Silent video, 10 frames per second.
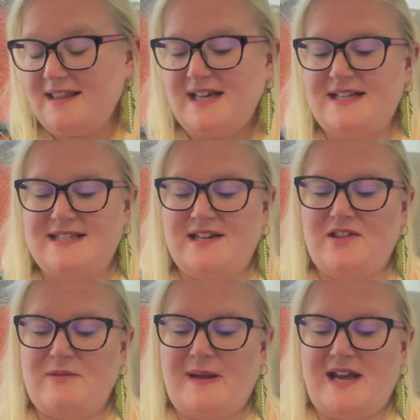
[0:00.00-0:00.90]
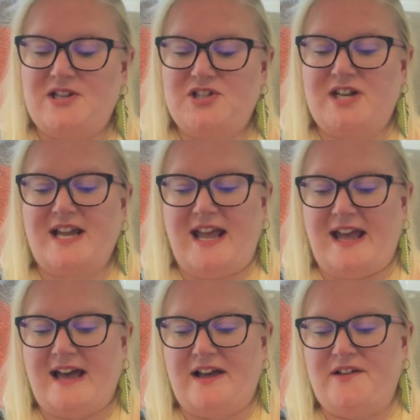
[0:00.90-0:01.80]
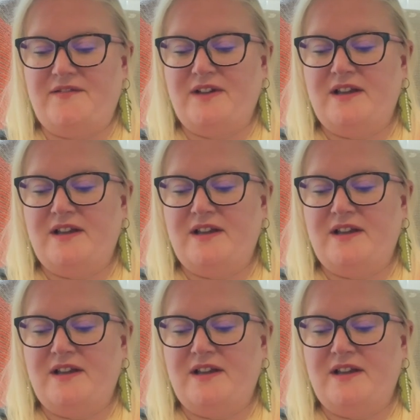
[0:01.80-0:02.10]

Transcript: That is another passion I have,